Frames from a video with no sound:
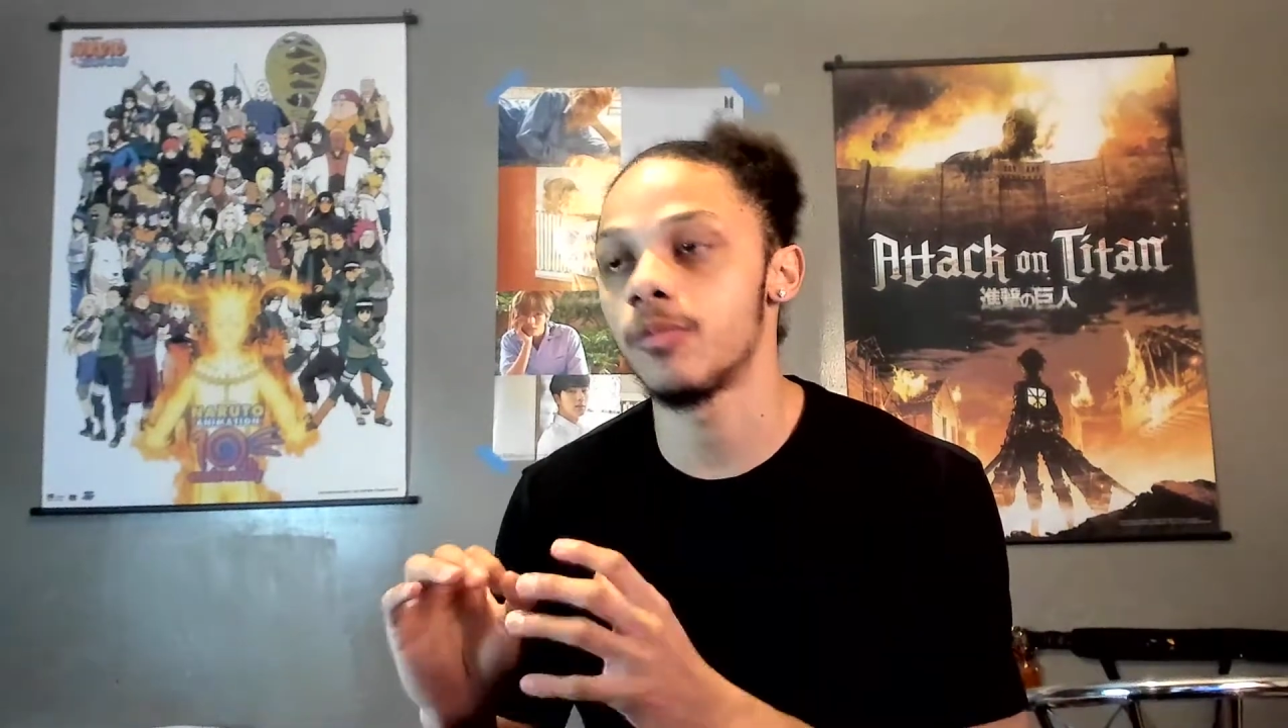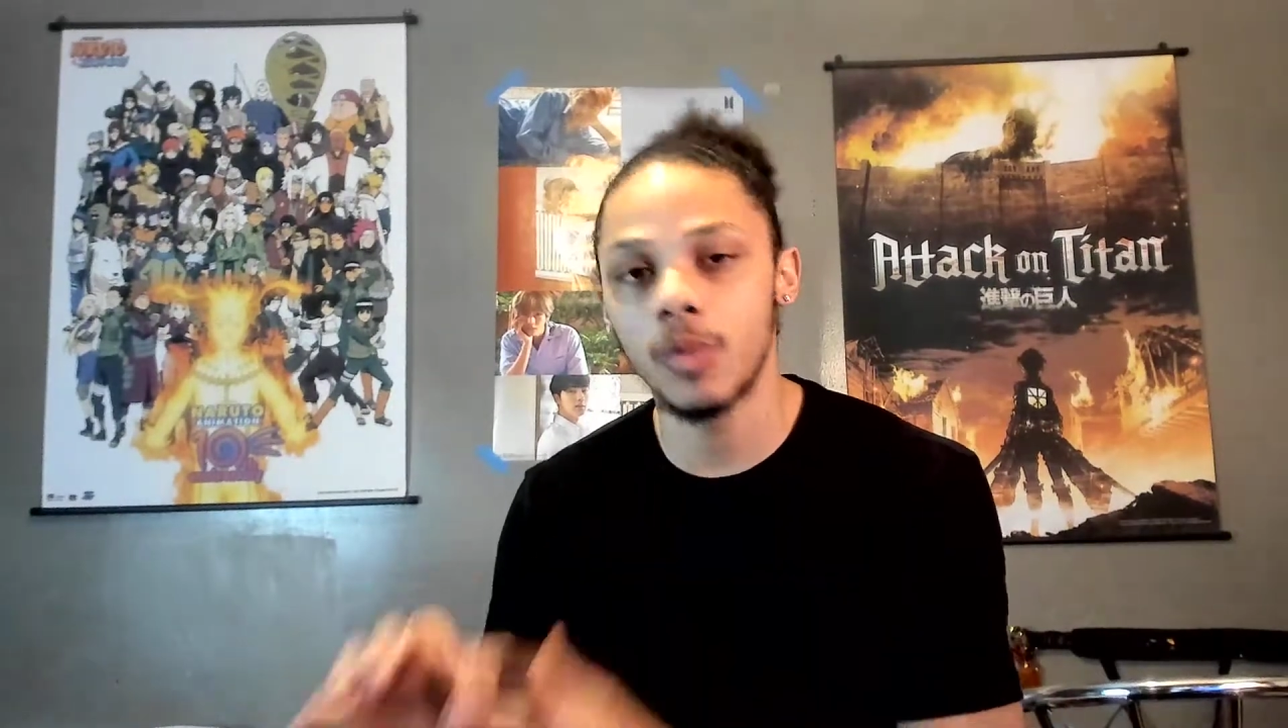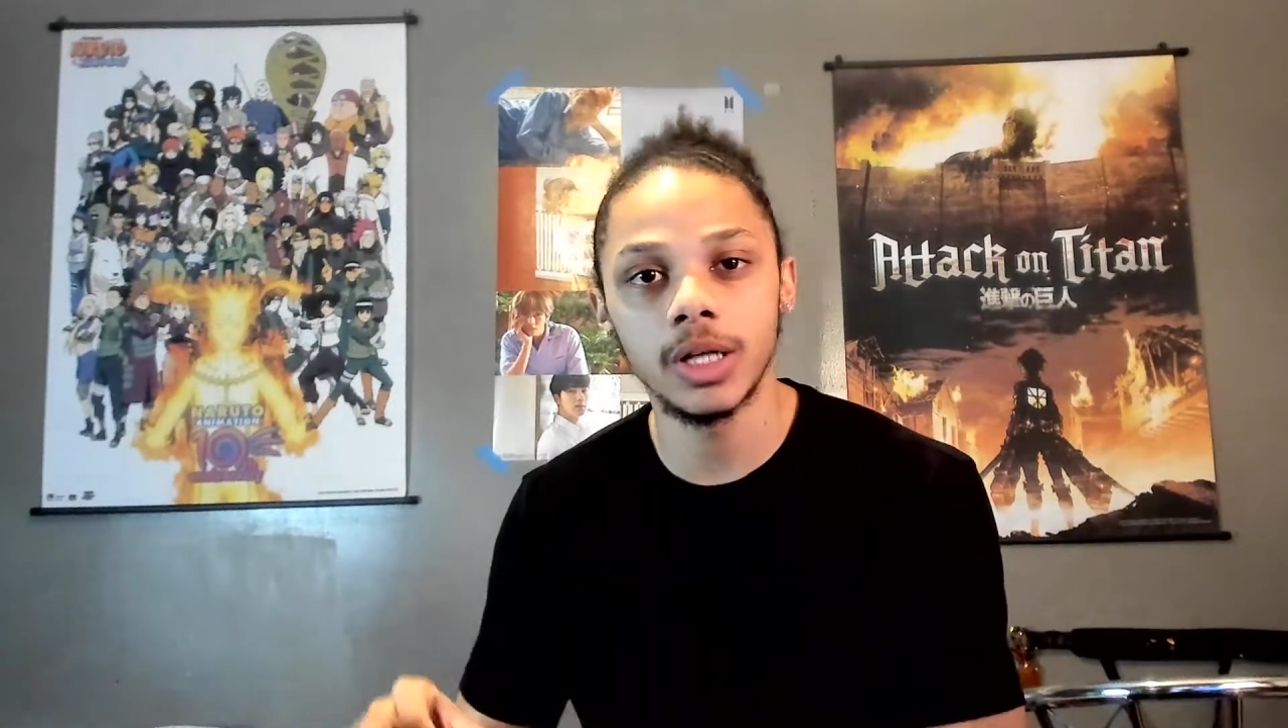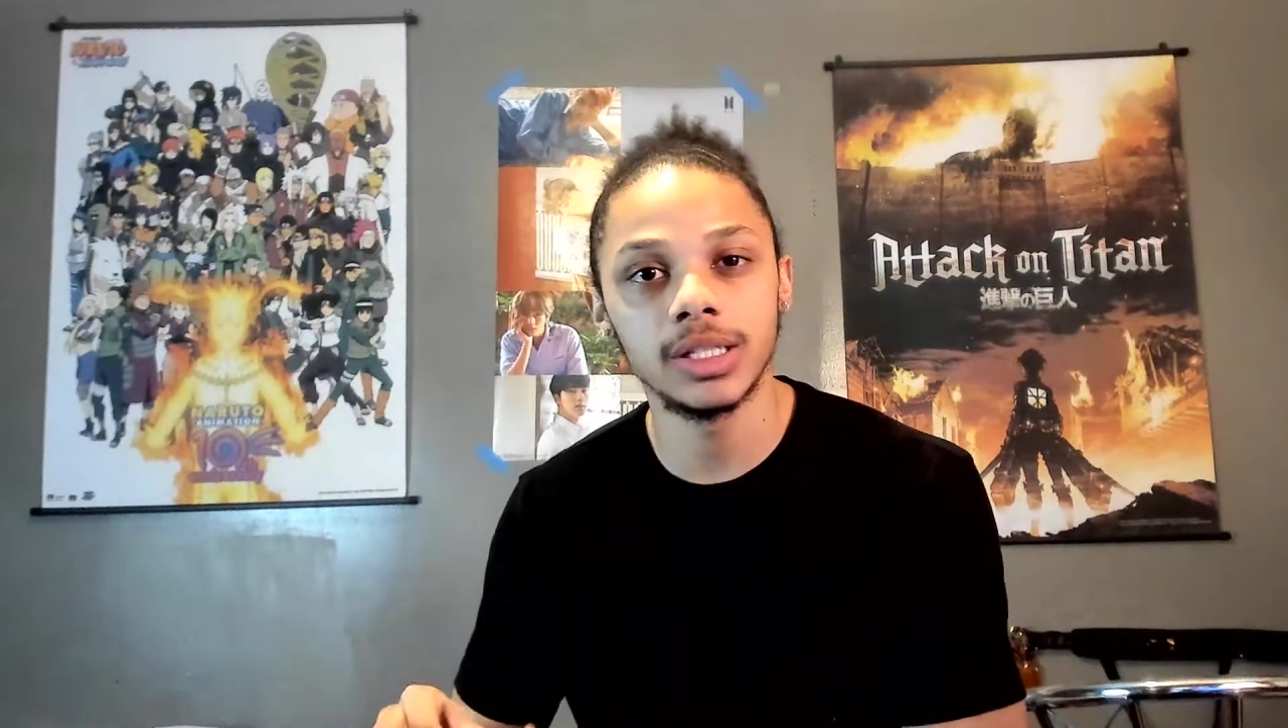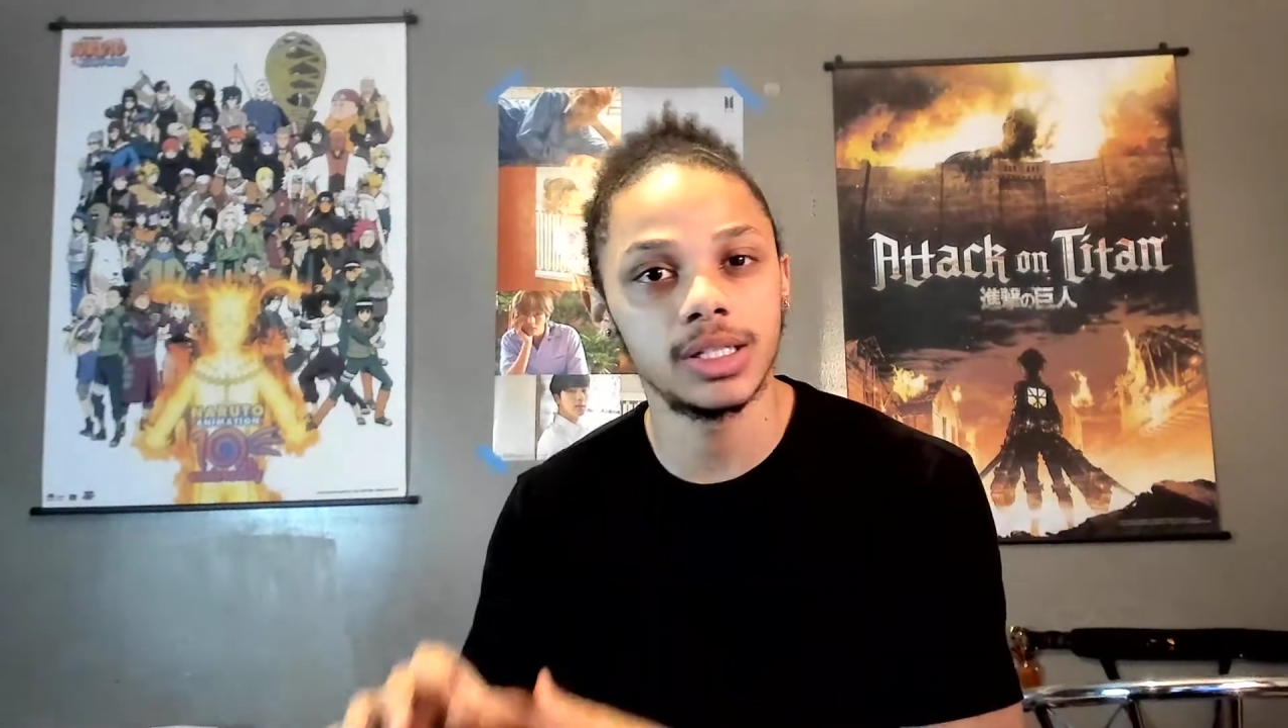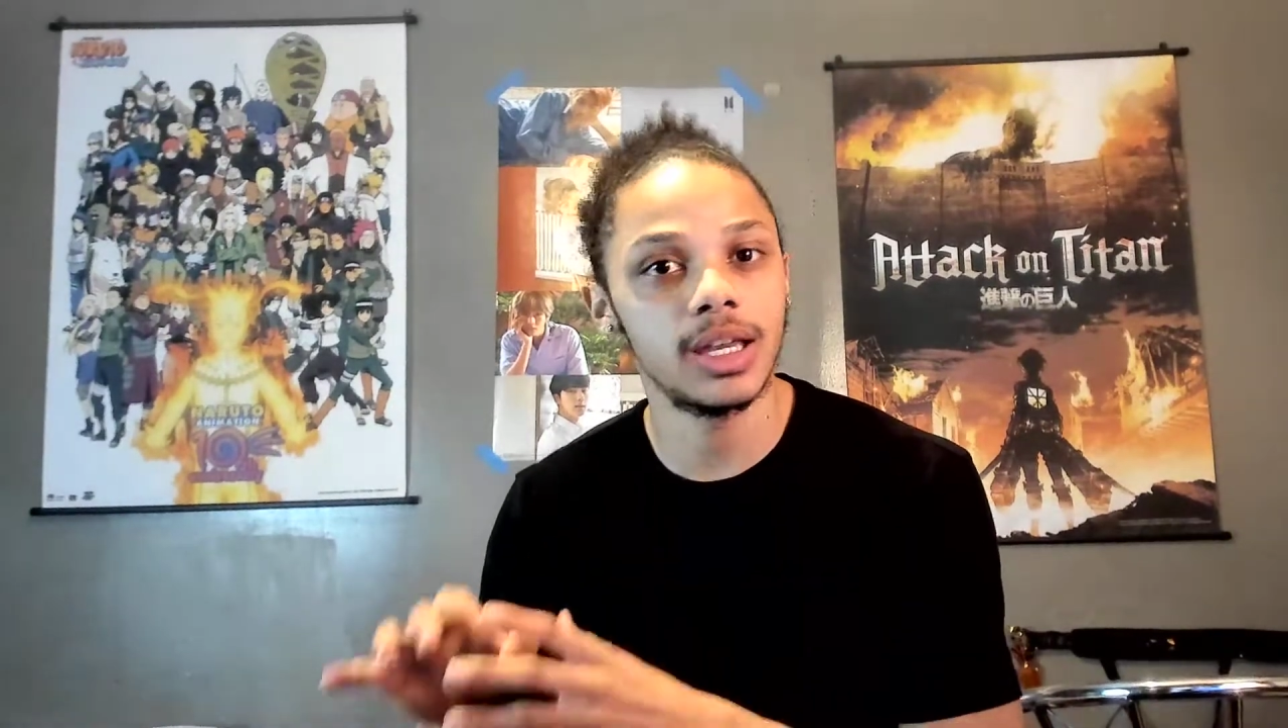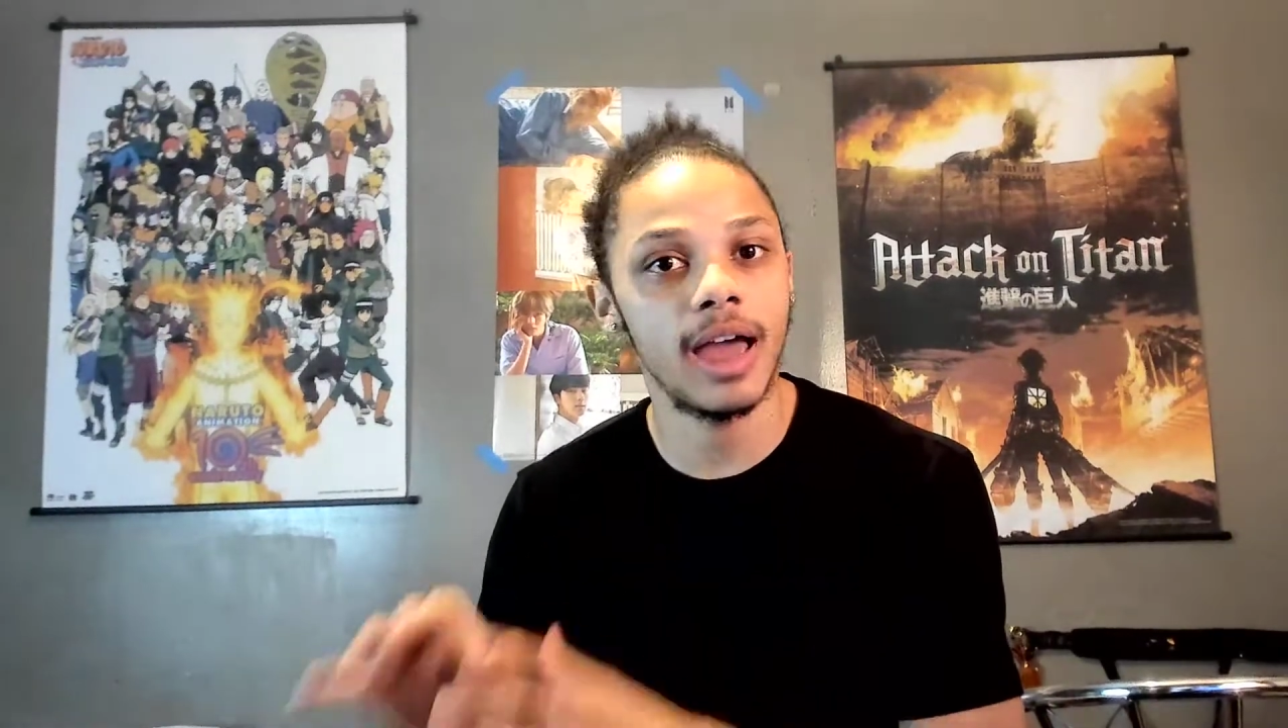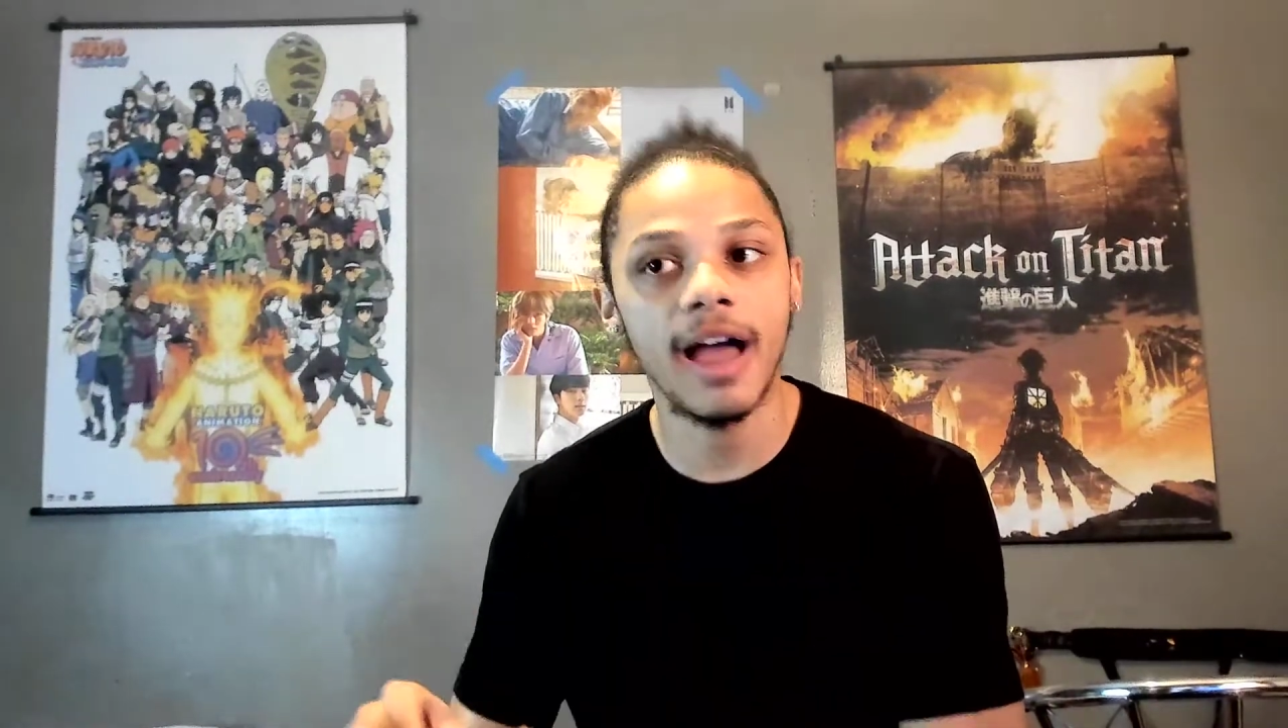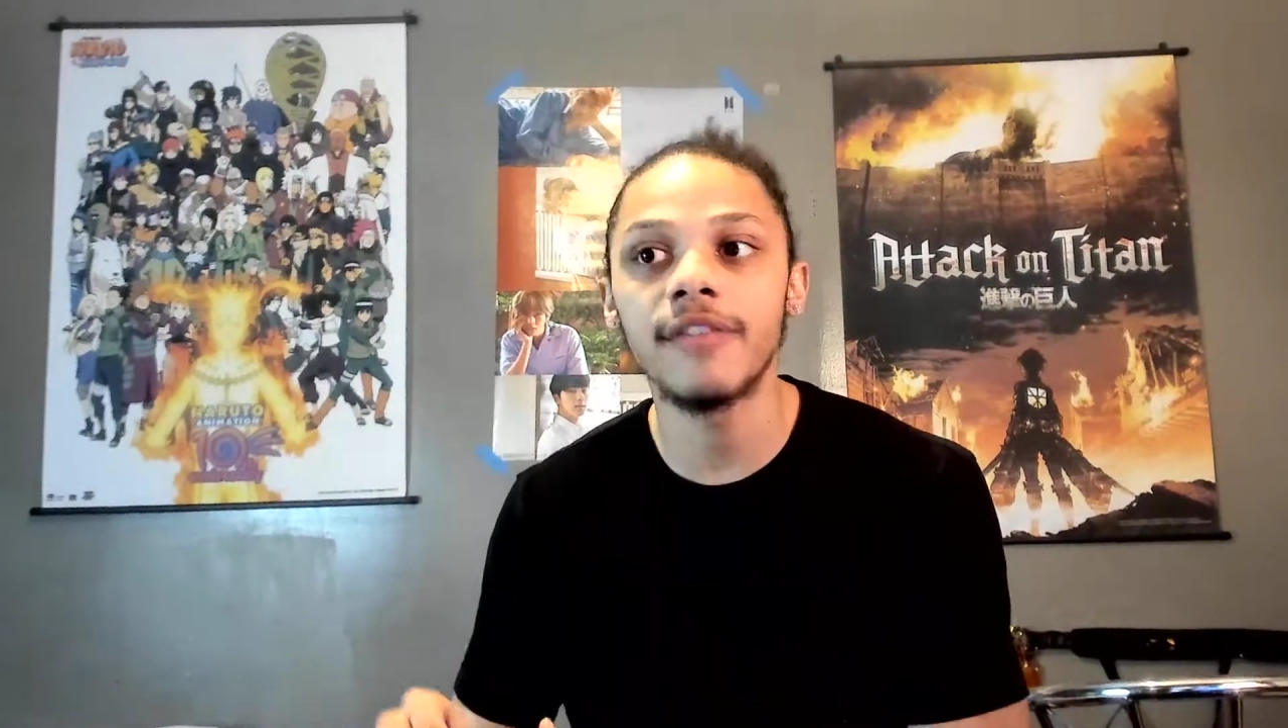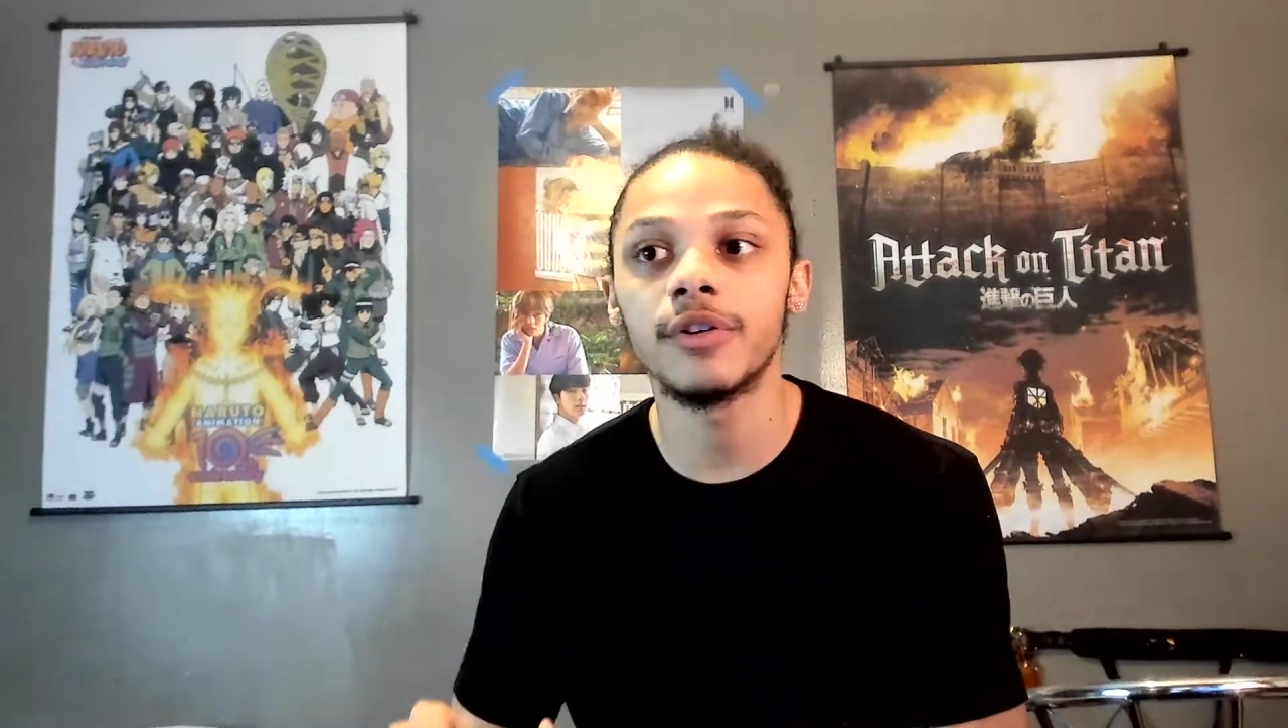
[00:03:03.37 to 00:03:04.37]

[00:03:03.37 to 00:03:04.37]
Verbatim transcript: wanting to have